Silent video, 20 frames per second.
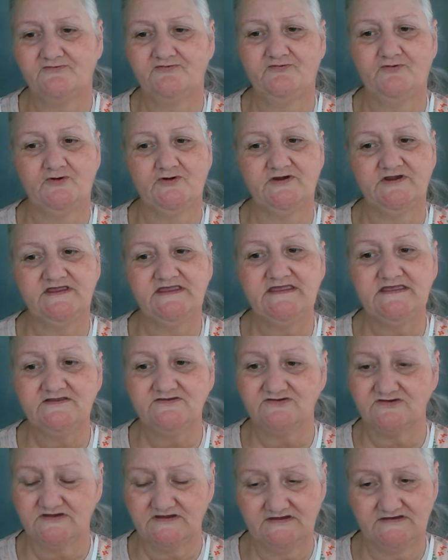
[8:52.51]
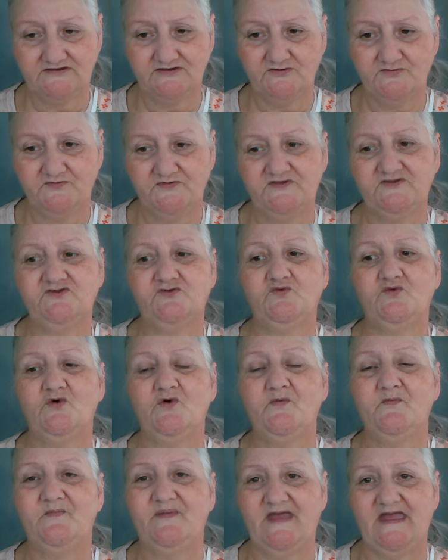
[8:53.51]
for each
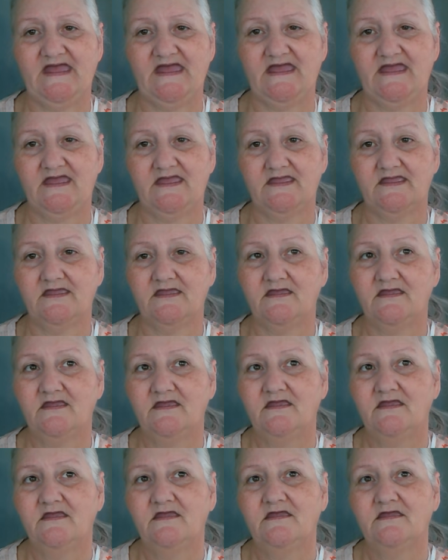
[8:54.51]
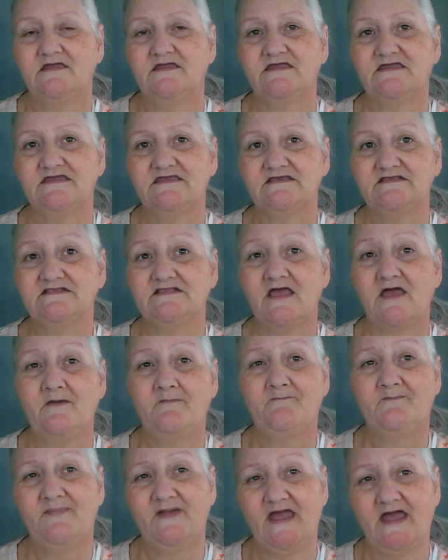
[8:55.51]
individual bag is
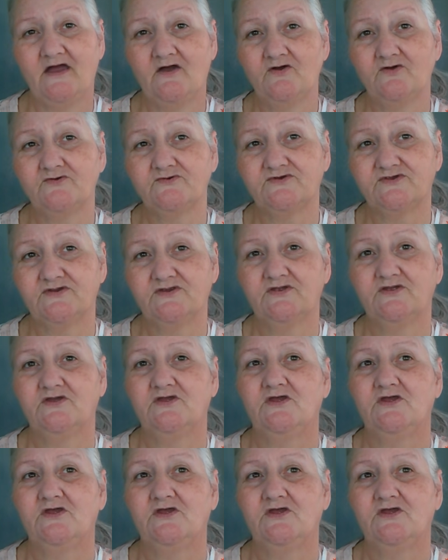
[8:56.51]
about